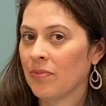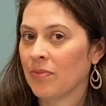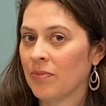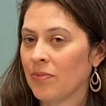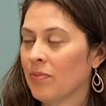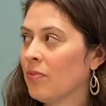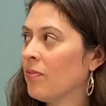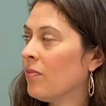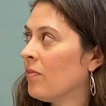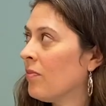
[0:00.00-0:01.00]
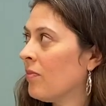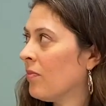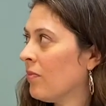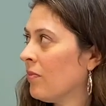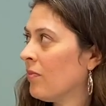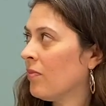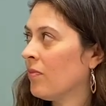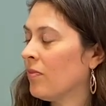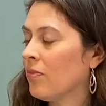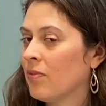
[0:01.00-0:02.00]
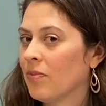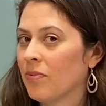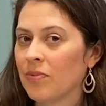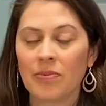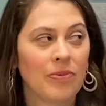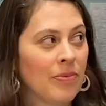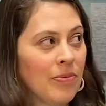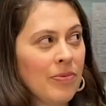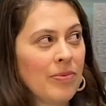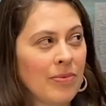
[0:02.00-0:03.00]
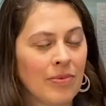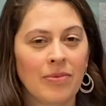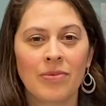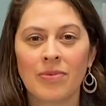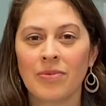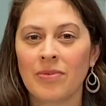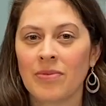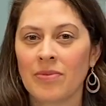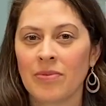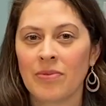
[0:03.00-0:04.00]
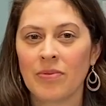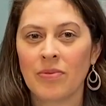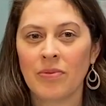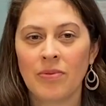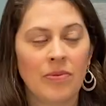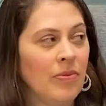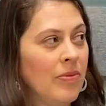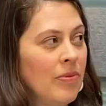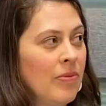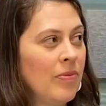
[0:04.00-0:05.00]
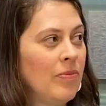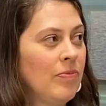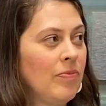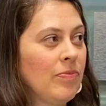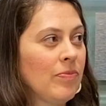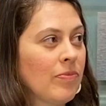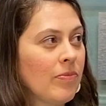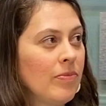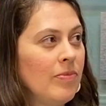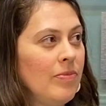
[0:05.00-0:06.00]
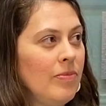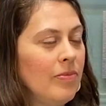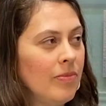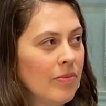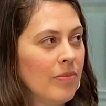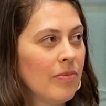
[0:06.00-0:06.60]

(not speaking)